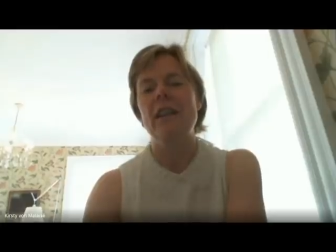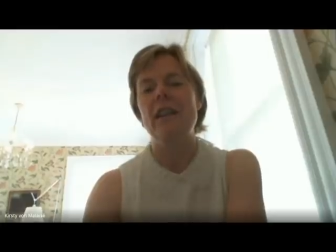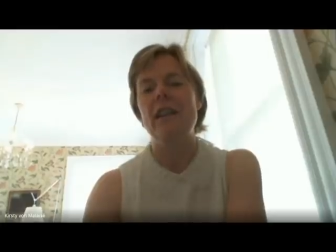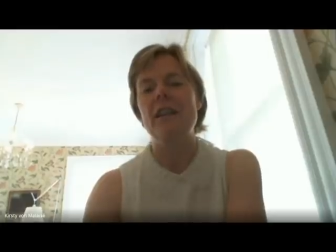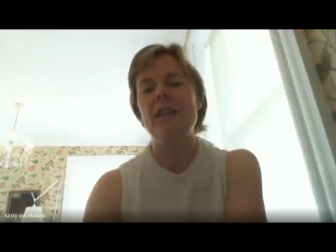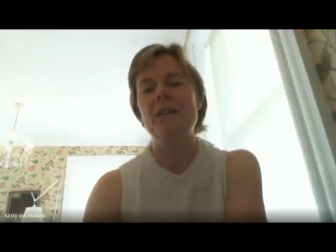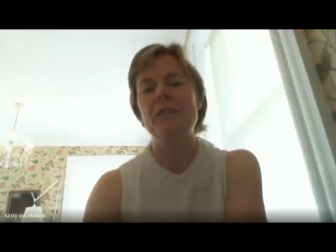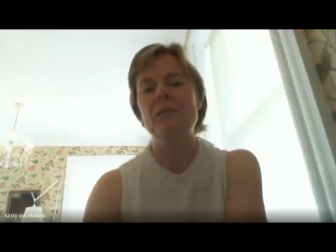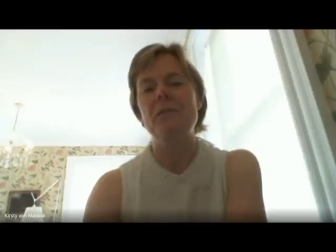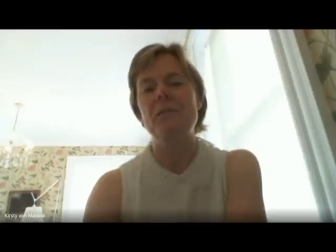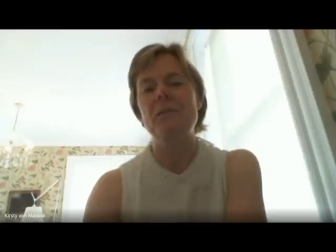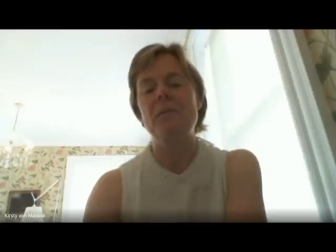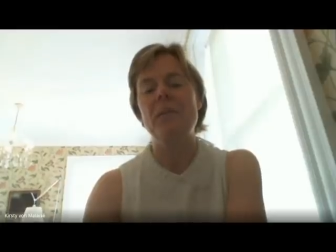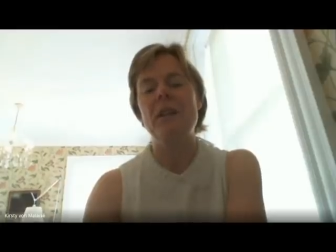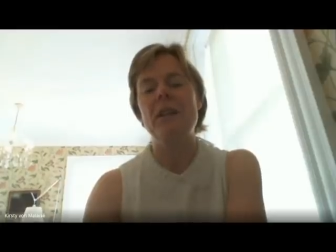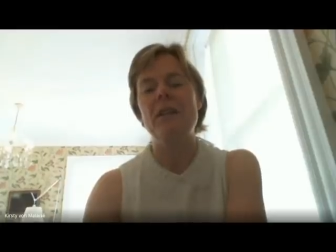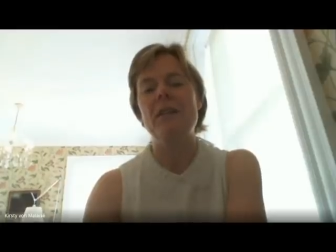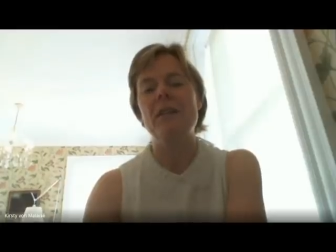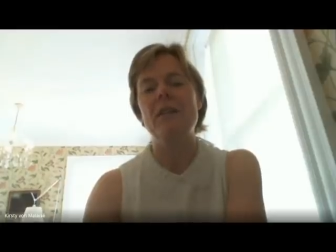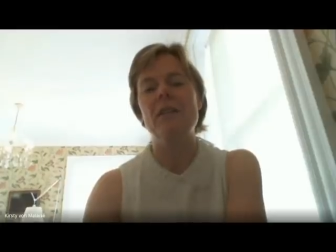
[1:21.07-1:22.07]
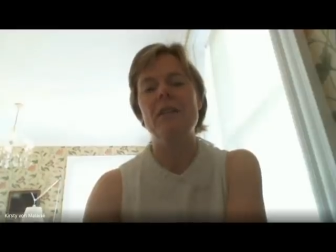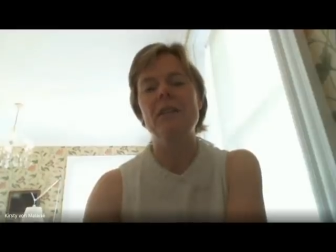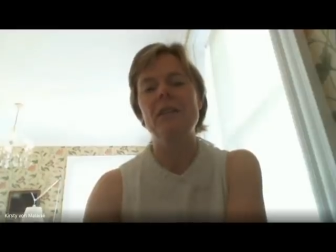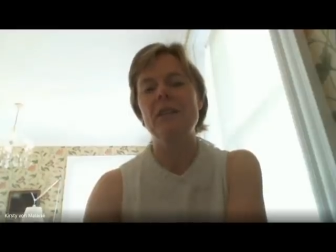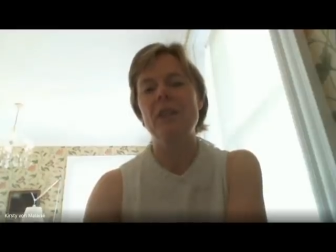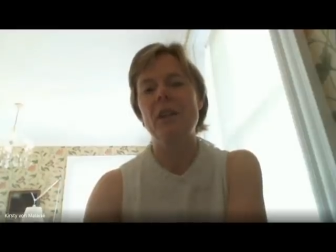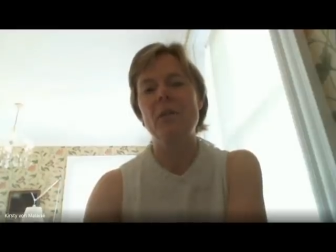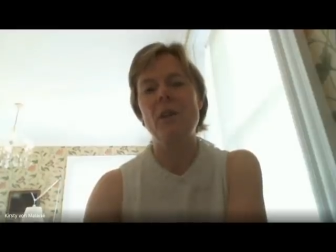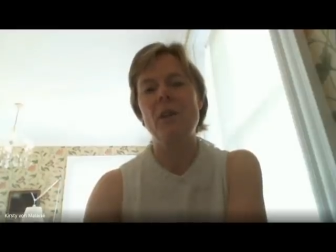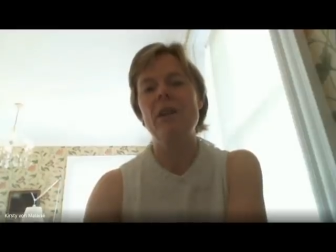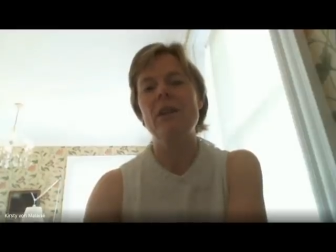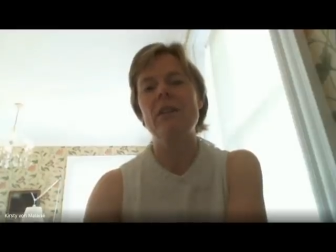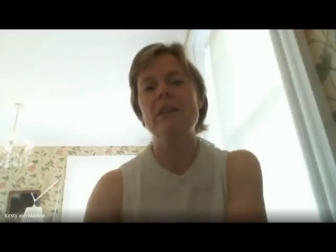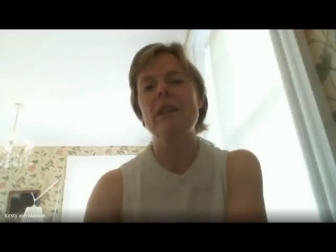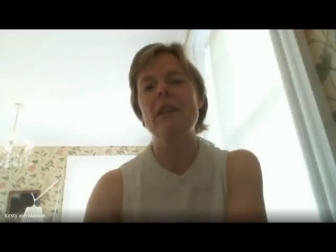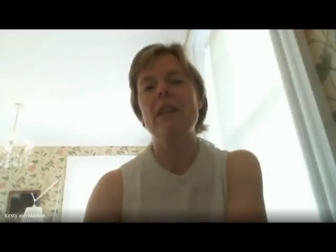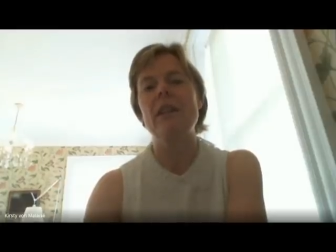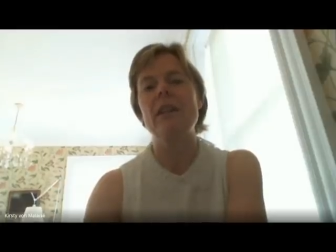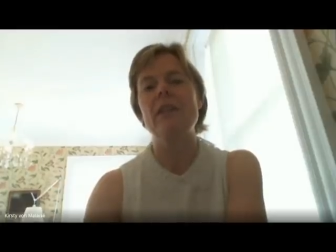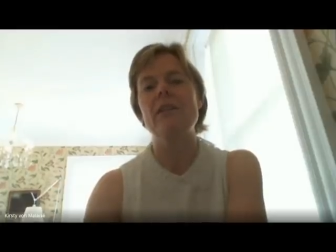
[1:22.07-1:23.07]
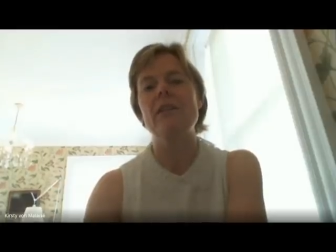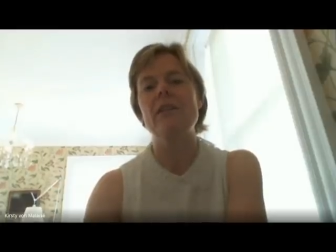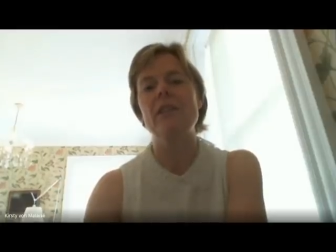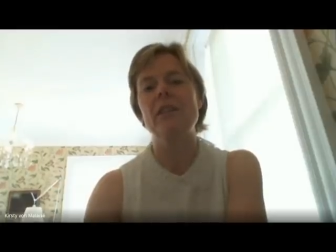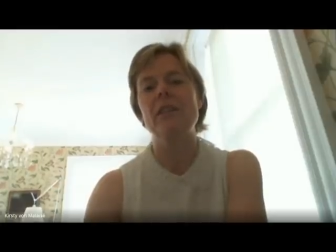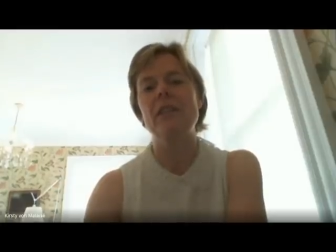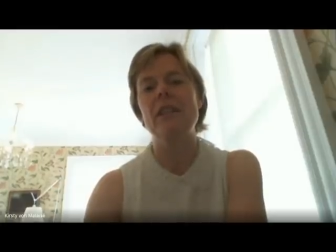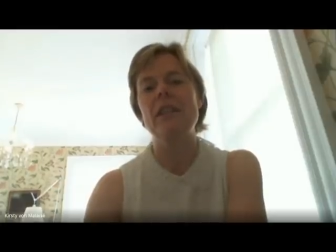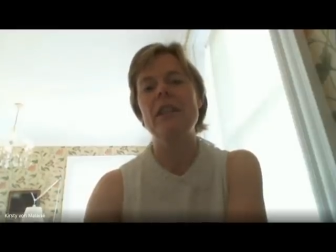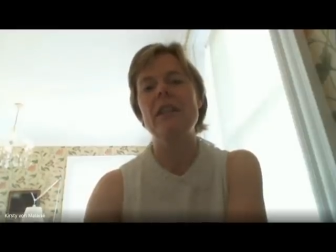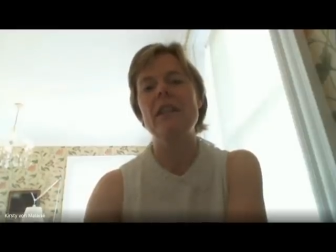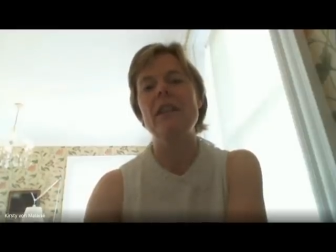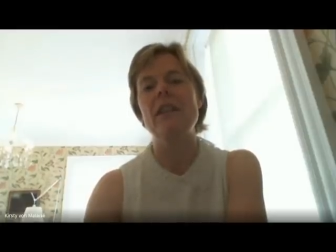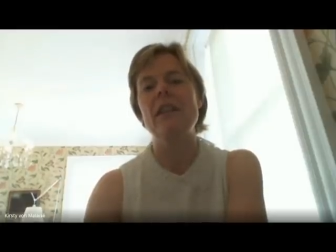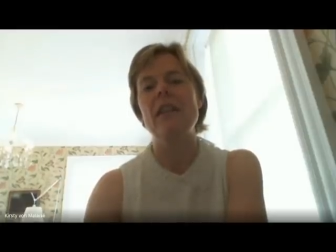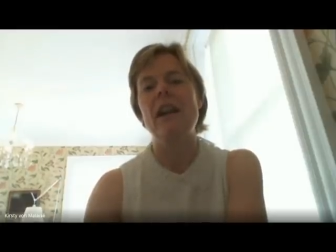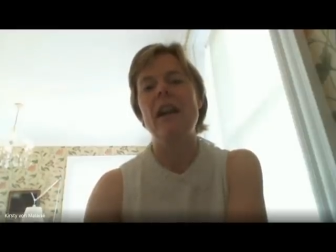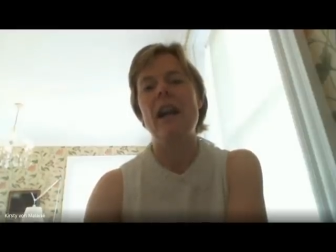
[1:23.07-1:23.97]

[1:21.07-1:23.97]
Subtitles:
It's been so heartening to see